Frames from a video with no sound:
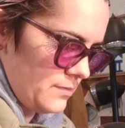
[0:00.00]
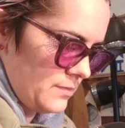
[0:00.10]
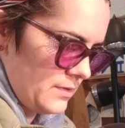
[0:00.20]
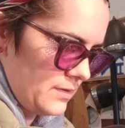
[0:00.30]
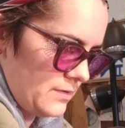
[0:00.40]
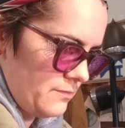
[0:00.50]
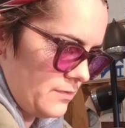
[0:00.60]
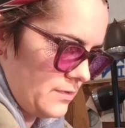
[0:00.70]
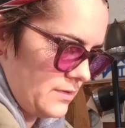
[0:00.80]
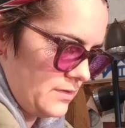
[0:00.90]
like I
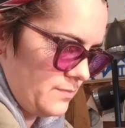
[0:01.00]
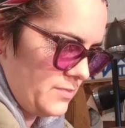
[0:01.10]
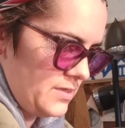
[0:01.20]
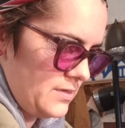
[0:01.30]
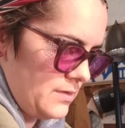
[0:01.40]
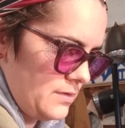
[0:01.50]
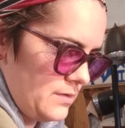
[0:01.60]
want it to be.